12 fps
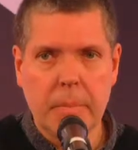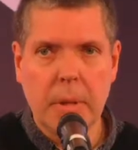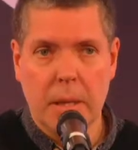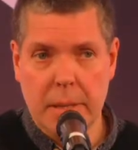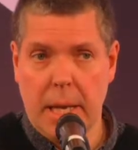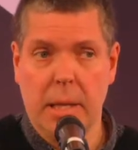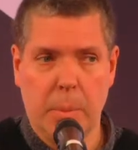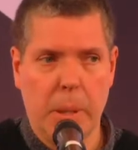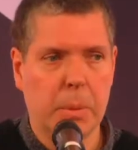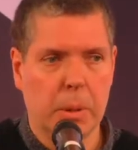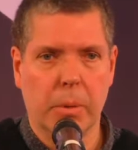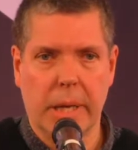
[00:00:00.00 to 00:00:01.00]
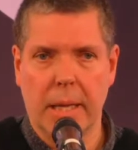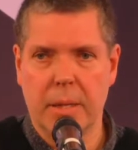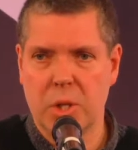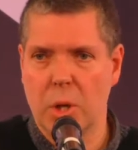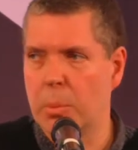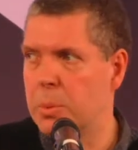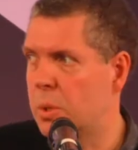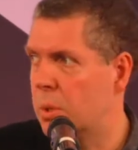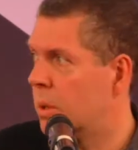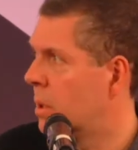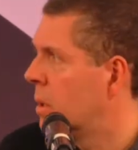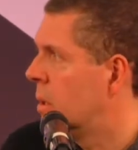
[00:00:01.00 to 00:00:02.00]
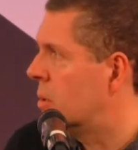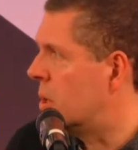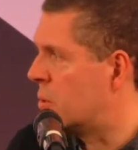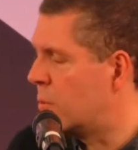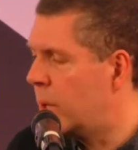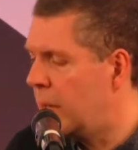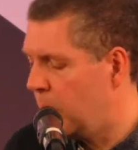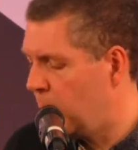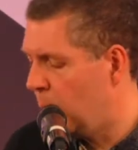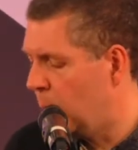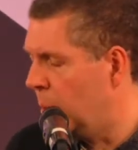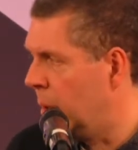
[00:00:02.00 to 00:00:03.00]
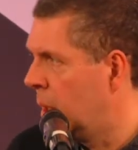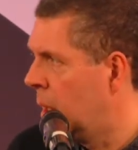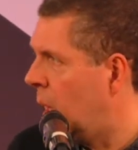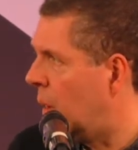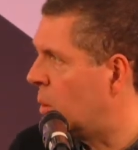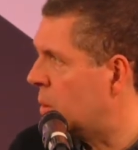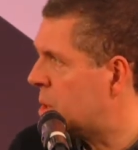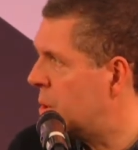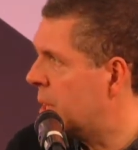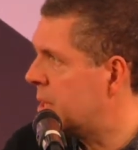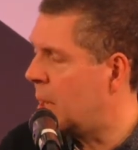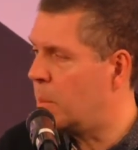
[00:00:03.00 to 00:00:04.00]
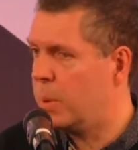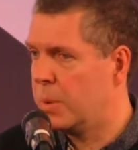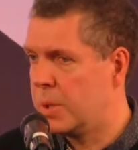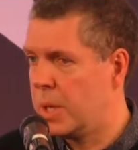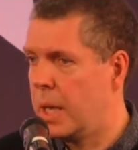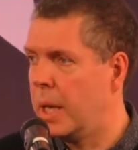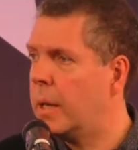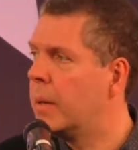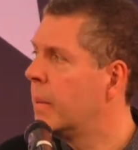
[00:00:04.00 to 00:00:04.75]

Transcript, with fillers: and they are the people who will get the jobs. So it's really important. I've got two examples here.